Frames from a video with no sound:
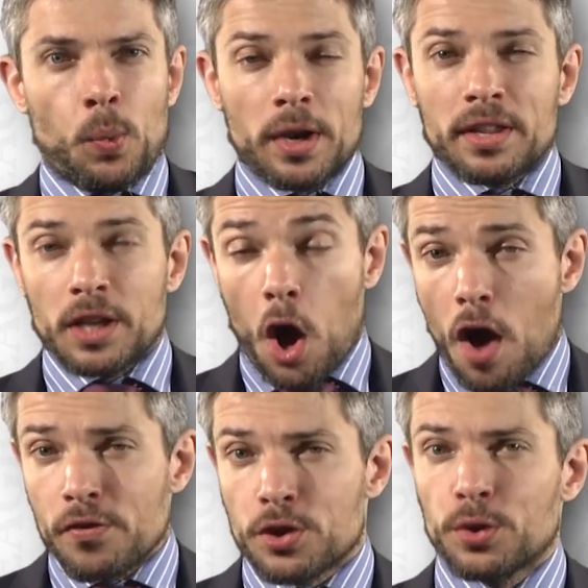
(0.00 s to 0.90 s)
One of the
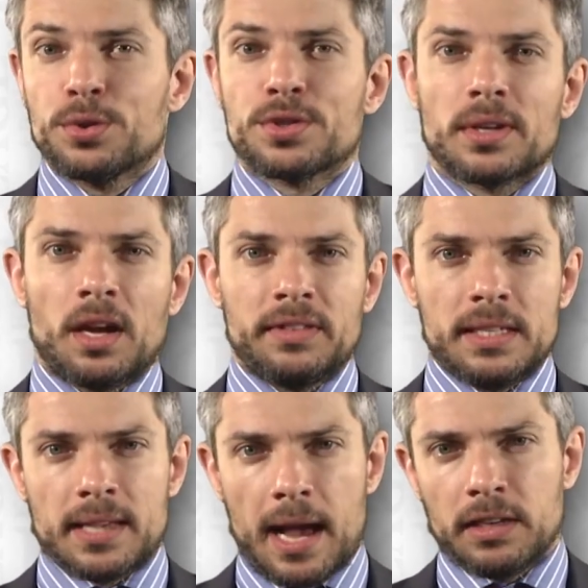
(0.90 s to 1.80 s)
offshoots of
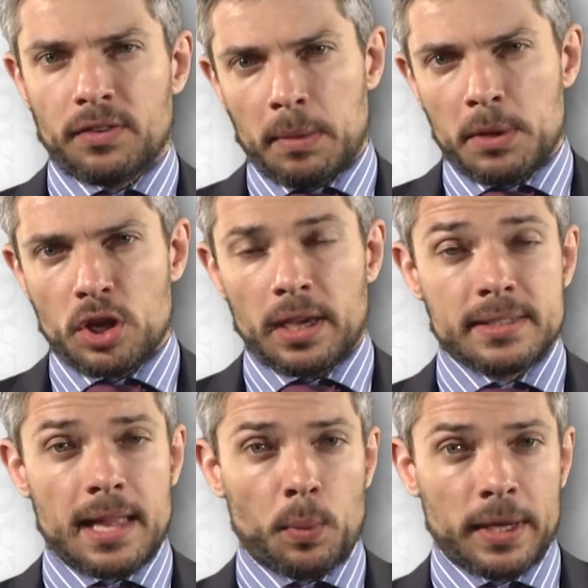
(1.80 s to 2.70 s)
this kind of imaging
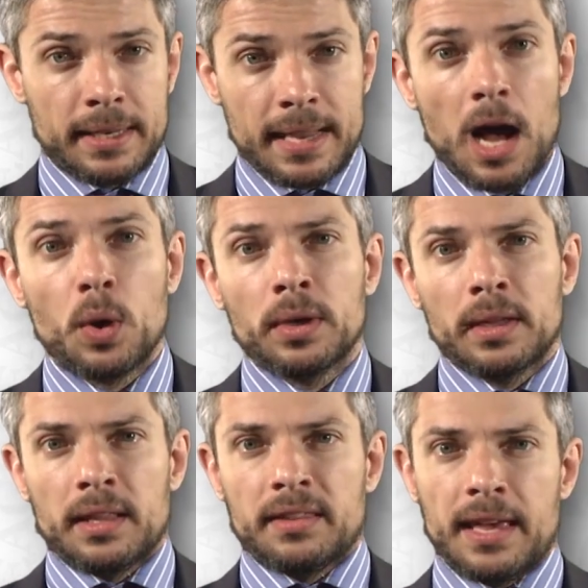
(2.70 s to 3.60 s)
is that we can now
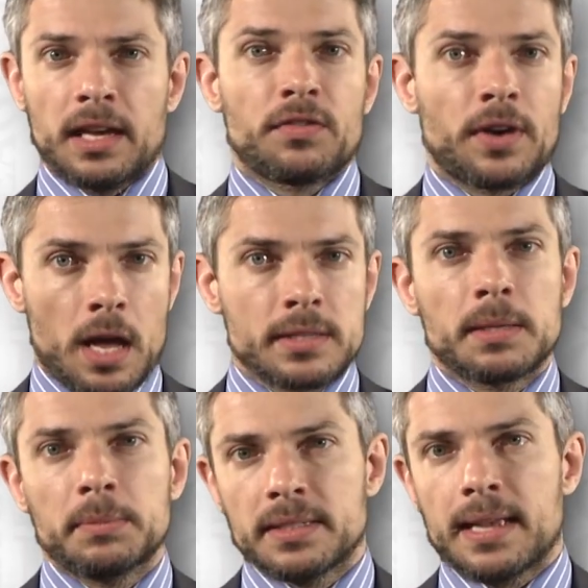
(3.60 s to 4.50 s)
think of
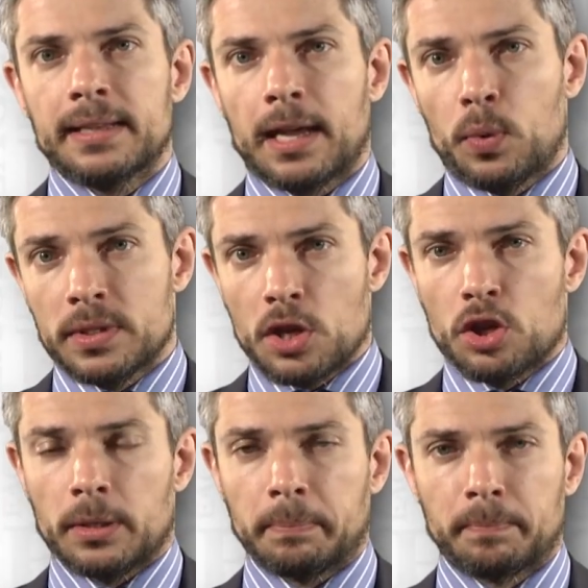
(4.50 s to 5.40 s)
custom designed
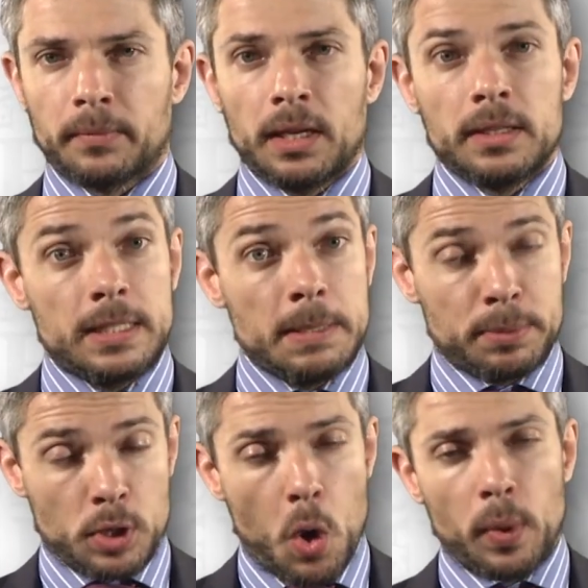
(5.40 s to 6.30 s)
acquisition.
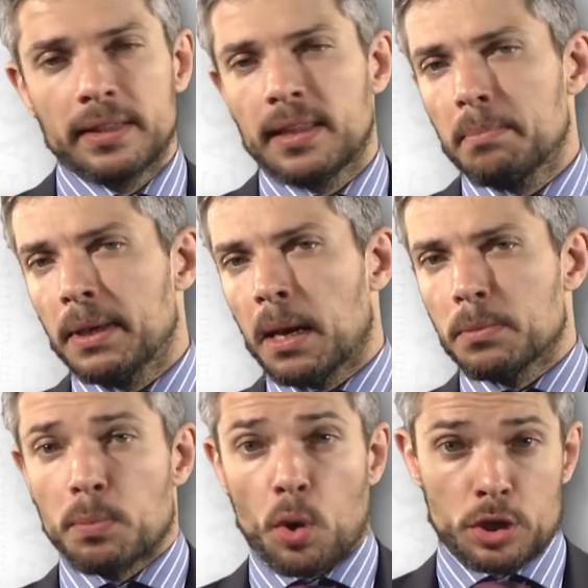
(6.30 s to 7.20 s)
Deep towing then
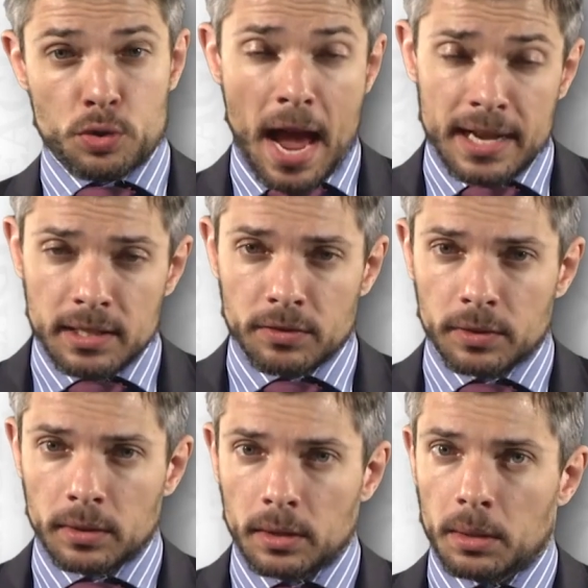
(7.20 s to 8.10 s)
becomes more attractive
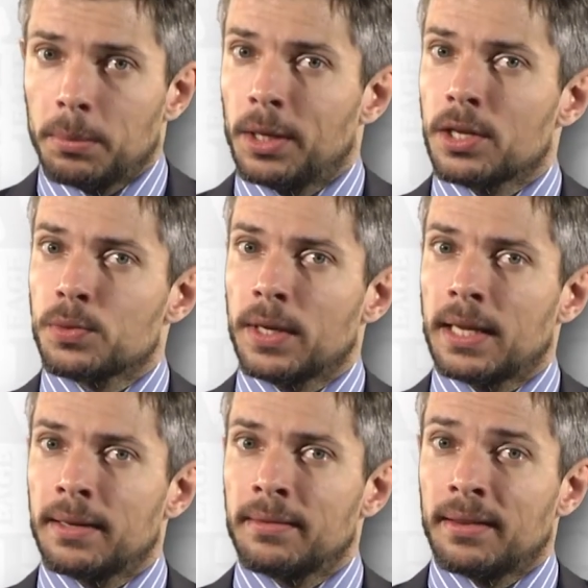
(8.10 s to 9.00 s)
because we
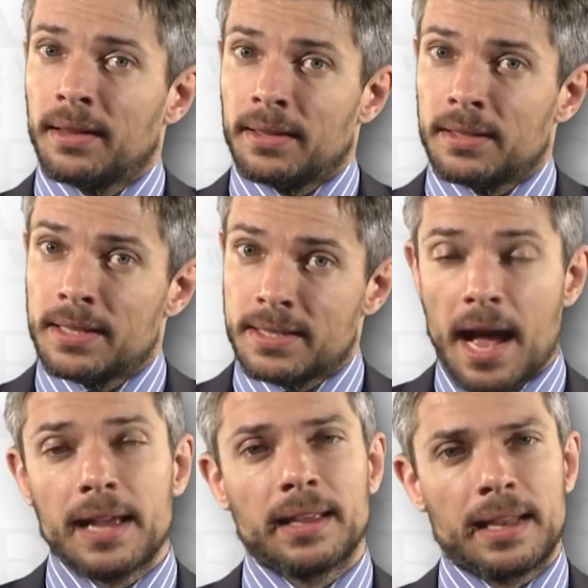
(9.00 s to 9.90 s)
can
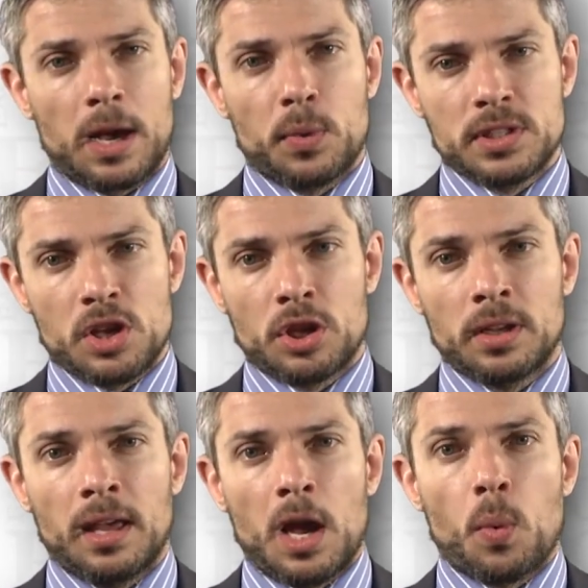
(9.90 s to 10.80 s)
design an
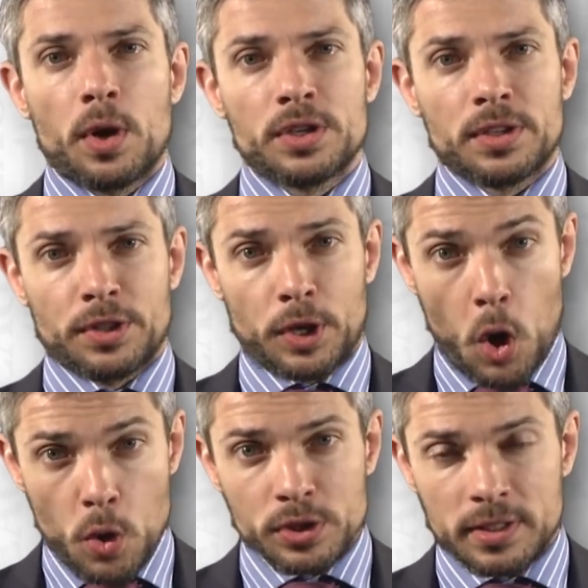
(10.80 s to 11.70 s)
acquisition where the
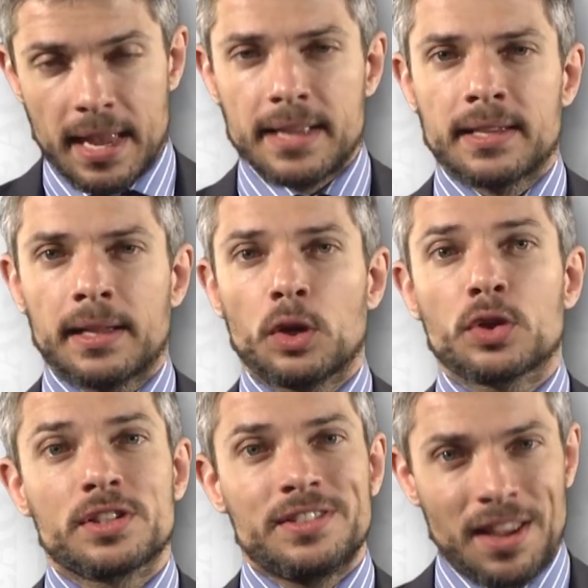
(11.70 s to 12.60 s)
ghost data
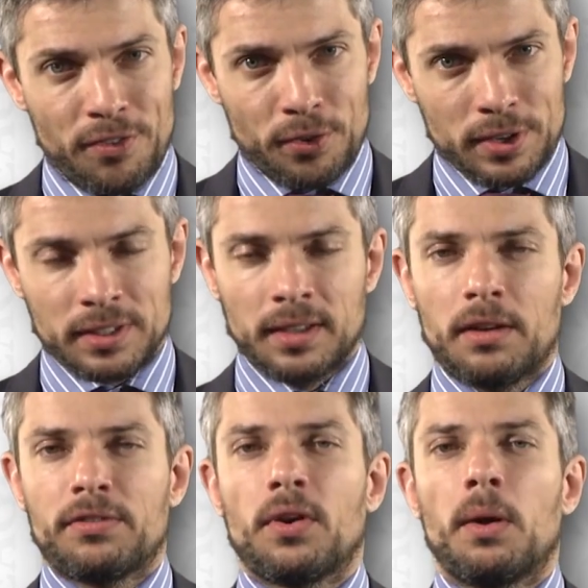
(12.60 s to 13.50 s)
looks different
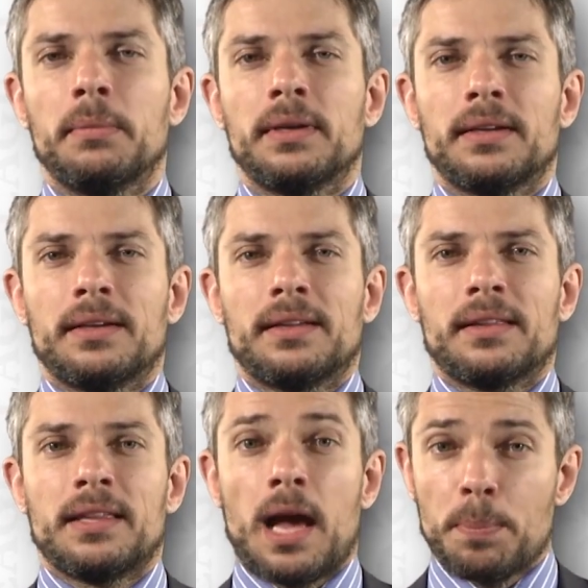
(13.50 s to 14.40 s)
from
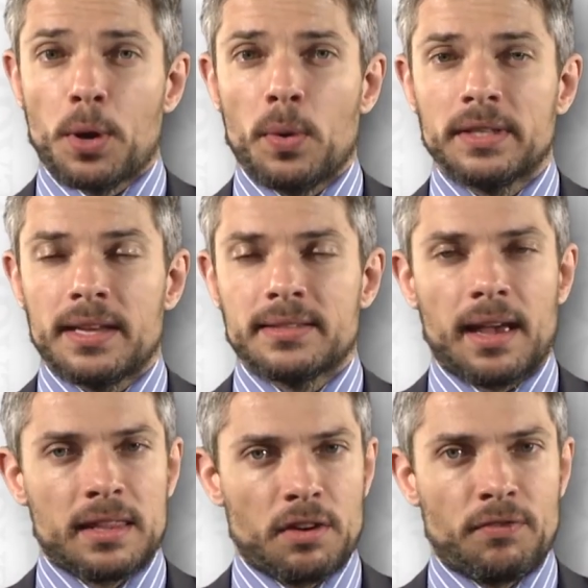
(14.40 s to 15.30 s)
the upgoing
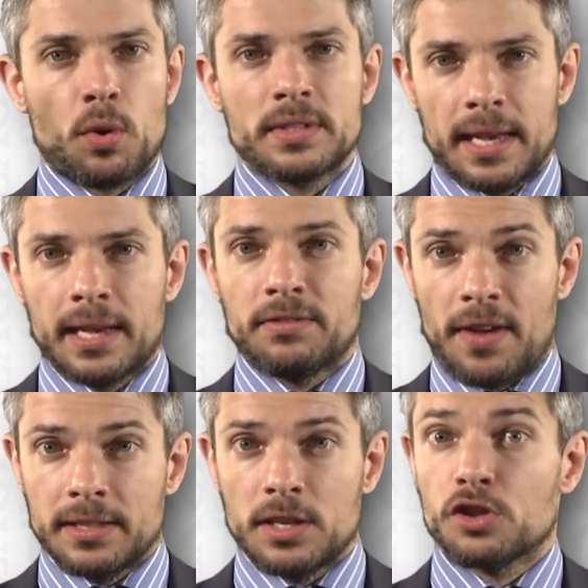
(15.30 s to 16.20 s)
data and therefore take
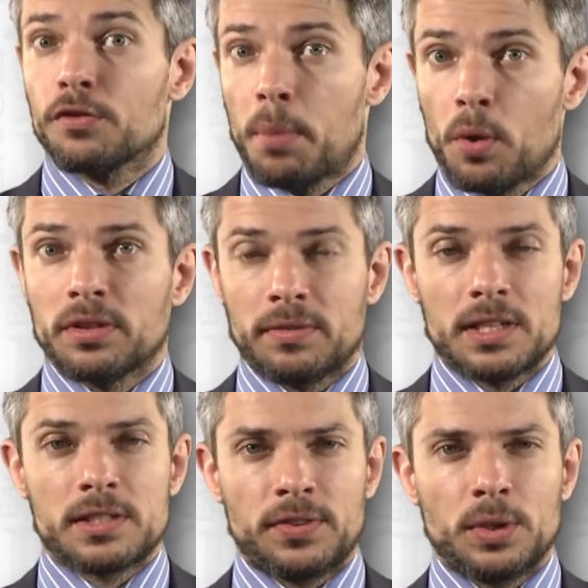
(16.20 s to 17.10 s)
advantage of both of
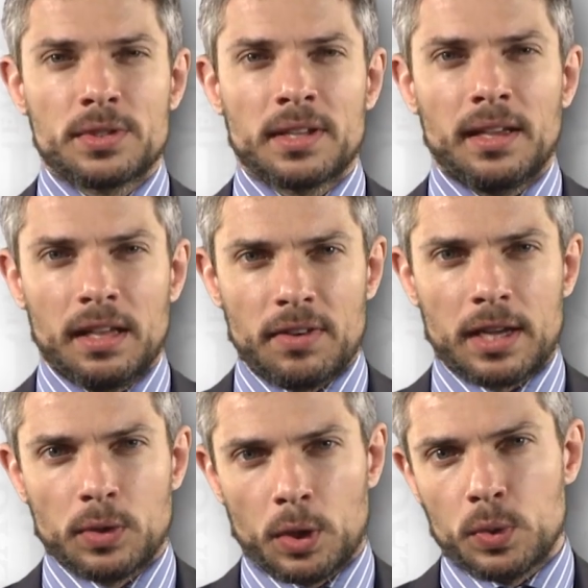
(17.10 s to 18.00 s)
these fields in
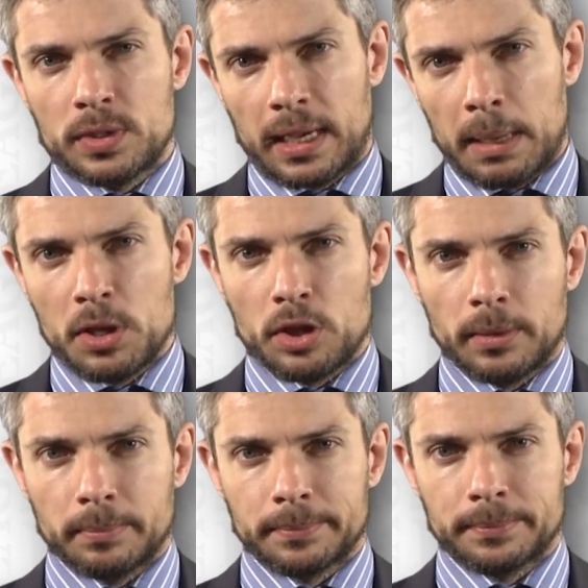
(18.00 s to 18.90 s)
vector acoustic imaging.
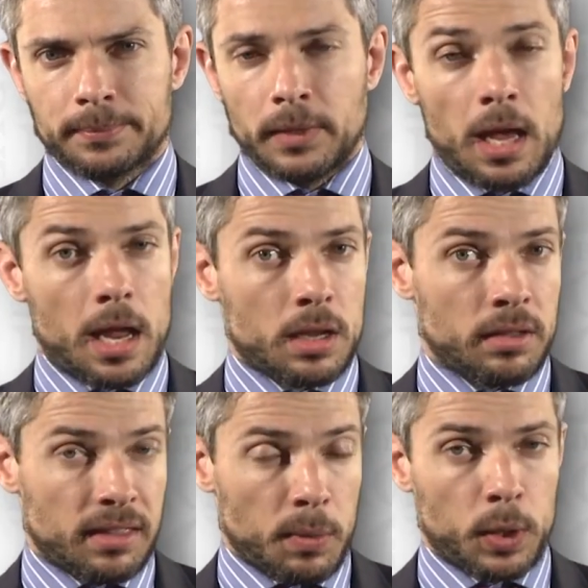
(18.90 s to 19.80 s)

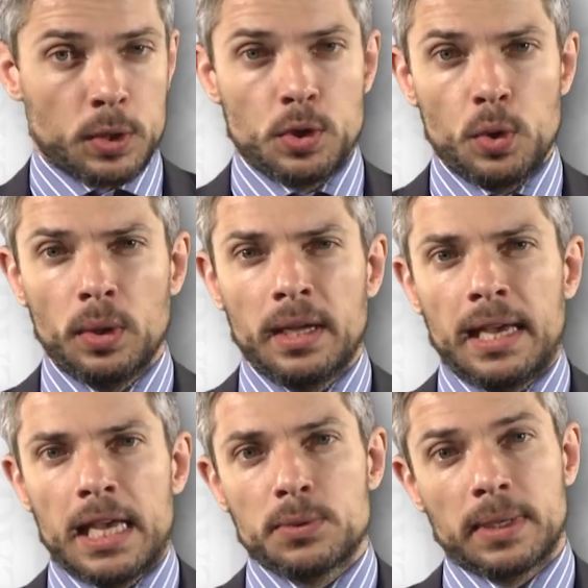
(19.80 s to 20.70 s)
Another thing we could do
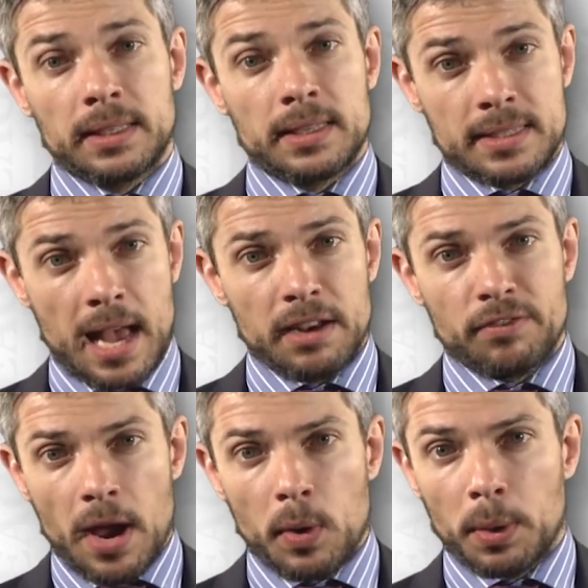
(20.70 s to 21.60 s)
is we can design
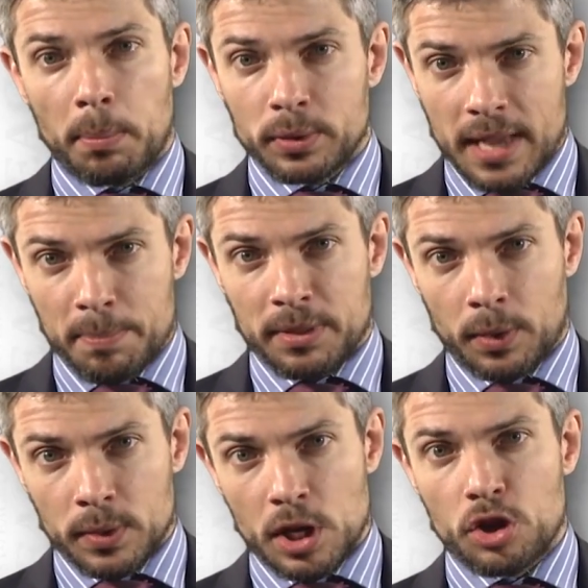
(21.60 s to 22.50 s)
variable depth
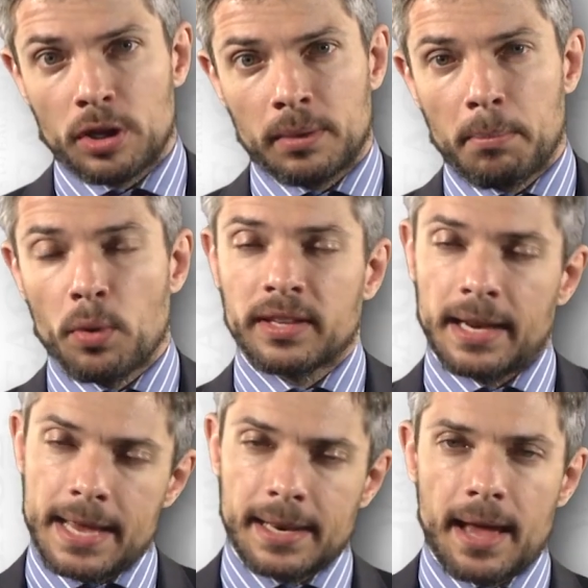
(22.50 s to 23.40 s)
acquisition, both in
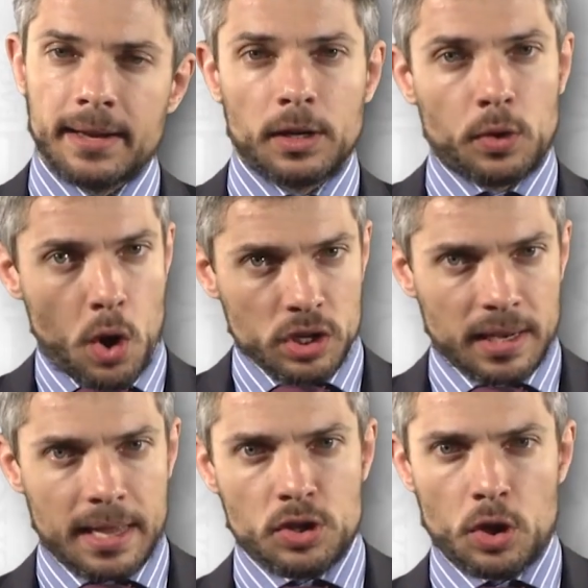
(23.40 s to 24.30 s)
inline and
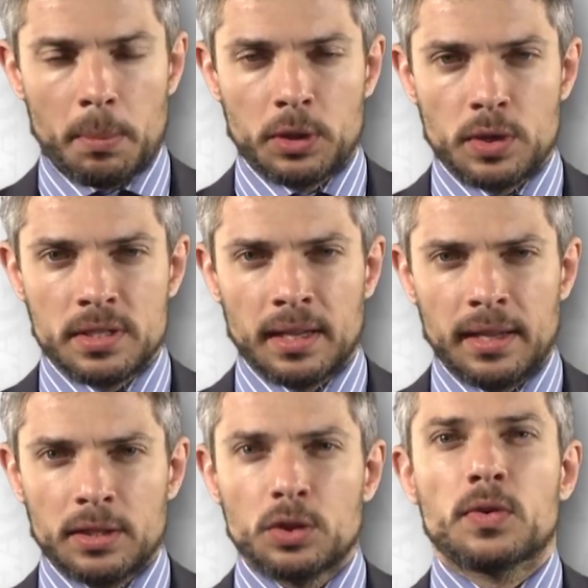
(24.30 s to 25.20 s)
crossline geometries,
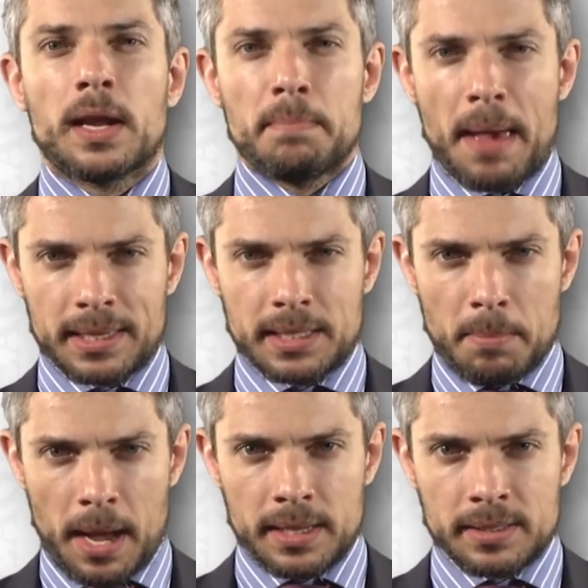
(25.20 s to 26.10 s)
to try to
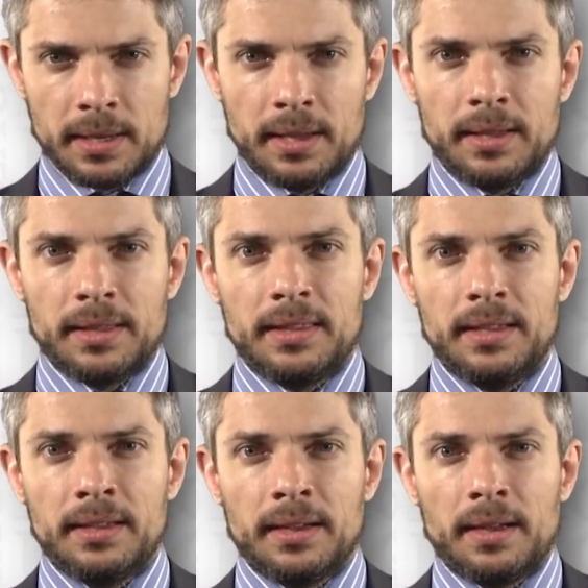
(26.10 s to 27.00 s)
maximize
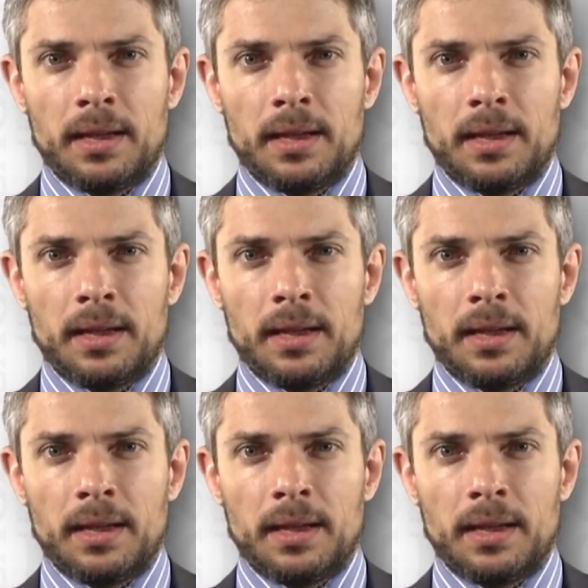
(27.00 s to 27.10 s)
the